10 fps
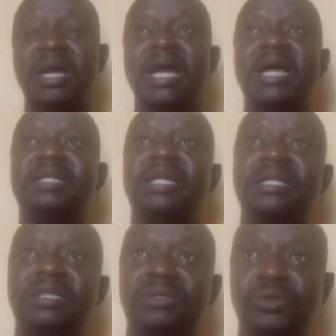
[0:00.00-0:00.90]
and
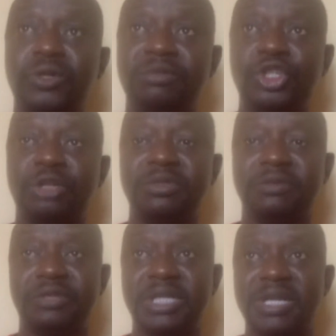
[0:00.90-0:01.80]
then he took up the job with
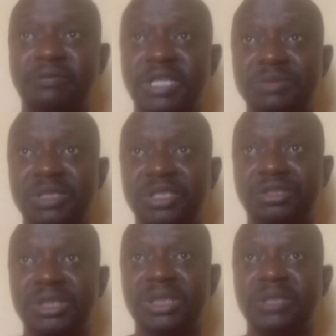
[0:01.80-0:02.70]
the Foreign Affairs
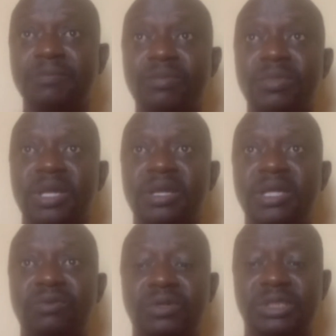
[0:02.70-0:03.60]
Ministry.
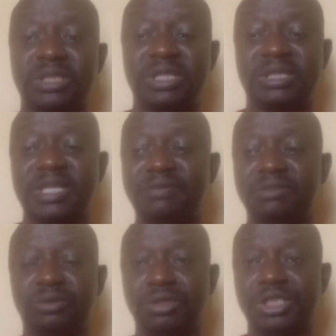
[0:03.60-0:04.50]
He served
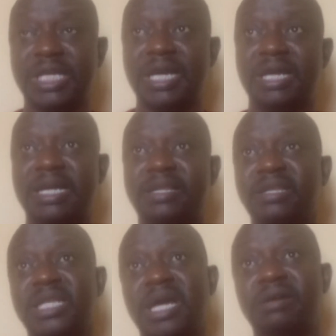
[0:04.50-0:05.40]
in Russia. I
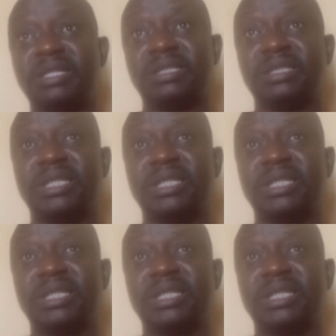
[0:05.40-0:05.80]
think now he's in